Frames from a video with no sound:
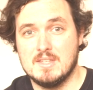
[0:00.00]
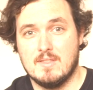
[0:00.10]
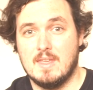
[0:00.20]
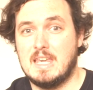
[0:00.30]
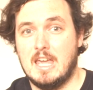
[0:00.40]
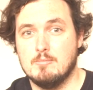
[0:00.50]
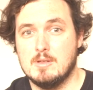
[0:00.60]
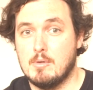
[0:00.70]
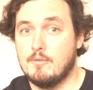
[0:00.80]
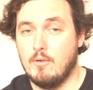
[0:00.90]
that they gave me
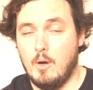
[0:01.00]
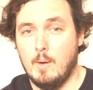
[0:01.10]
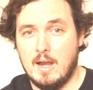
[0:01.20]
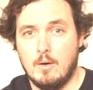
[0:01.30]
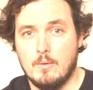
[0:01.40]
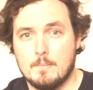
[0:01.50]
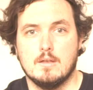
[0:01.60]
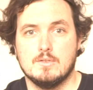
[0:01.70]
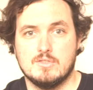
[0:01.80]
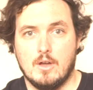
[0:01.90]
before I went out.
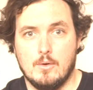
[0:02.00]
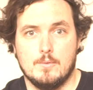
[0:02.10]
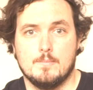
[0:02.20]
So,